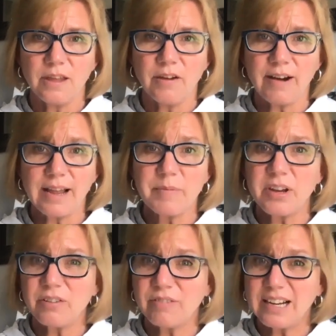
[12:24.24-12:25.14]
All right, I'm going
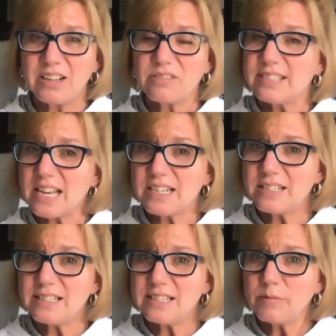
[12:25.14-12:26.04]
to read those
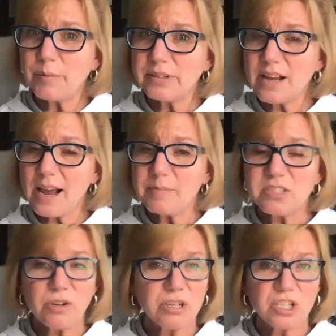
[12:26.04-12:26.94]
sentences one more time
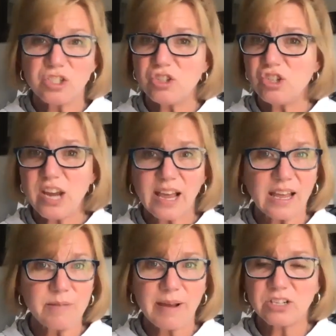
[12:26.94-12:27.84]
so you can just check
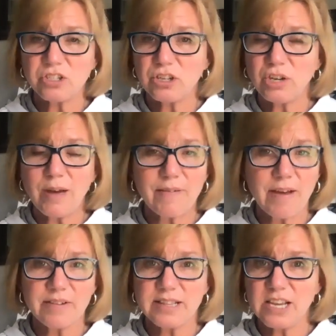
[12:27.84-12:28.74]
and make sure you have
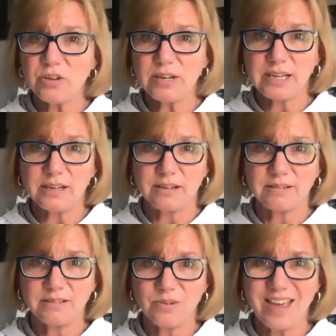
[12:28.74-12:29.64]
everything you need,
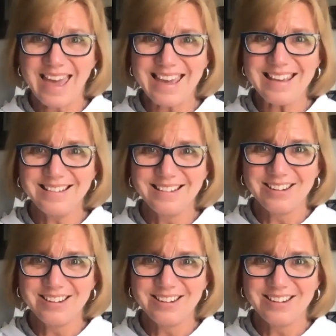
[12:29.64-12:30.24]
okay?